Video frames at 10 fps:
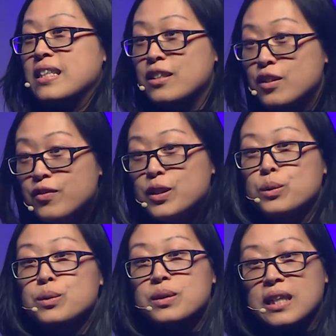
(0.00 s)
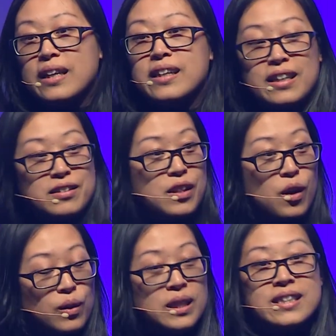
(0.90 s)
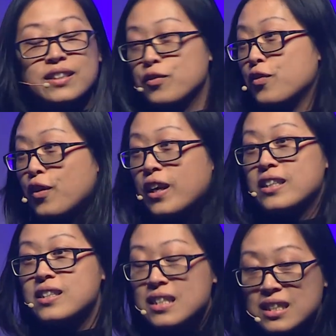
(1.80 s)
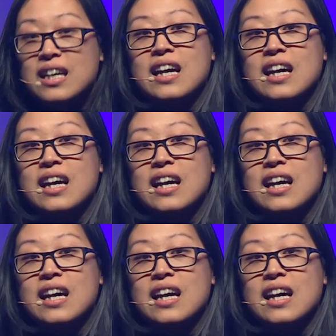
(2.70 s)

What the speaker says: individuals and as colleagues and friends.